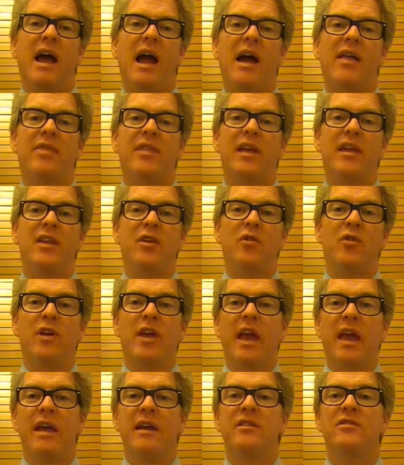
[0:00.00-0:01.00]
and then you
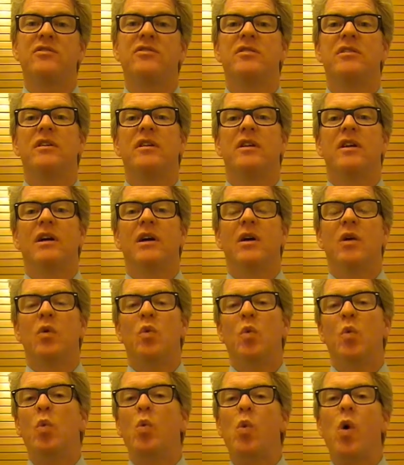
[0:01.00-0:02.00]
gauge
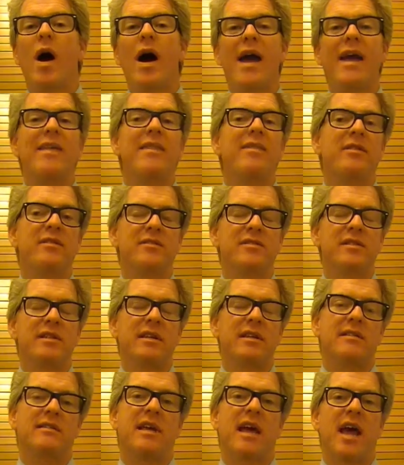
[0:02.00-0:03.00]
why those
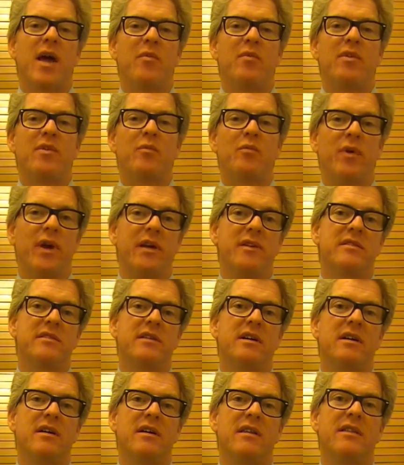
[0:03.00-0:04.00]
things happen
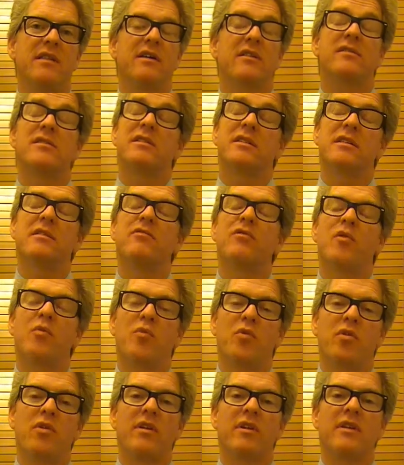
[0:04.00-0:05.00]
based on their
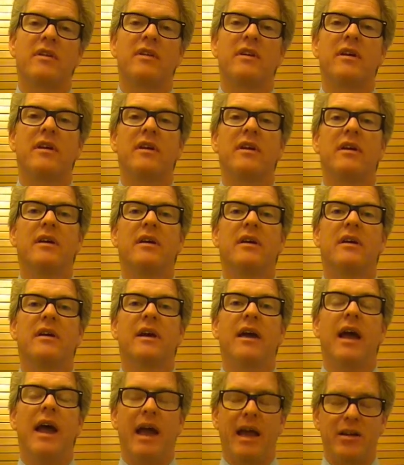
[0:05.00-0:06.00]
self-reported
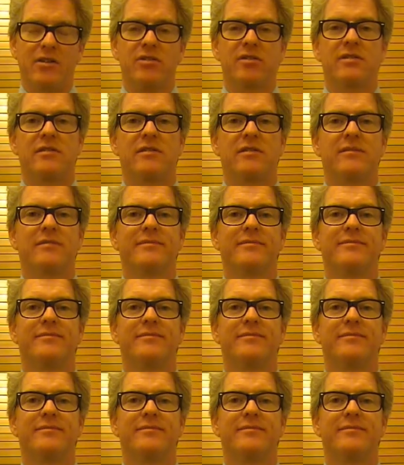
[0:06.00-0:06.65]
actions.